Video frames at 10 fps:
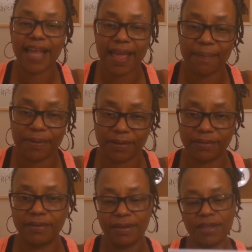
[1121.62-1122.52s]
it happen.
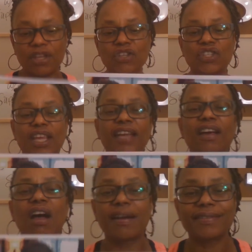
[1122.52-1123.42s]
She had a
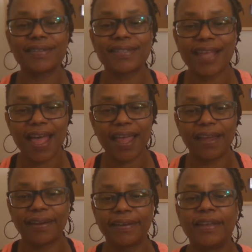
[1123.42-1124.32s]
heart's
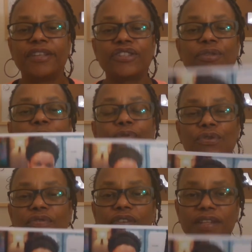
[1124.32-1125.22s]
desire to
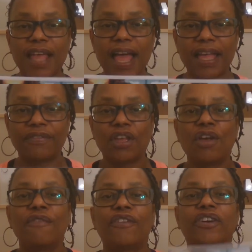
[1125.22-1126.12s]
improve her life
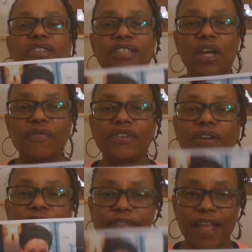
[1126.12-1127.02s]
for herself and
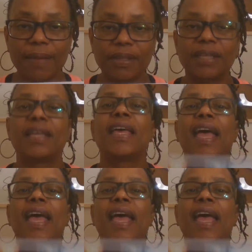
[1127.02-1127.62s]
her family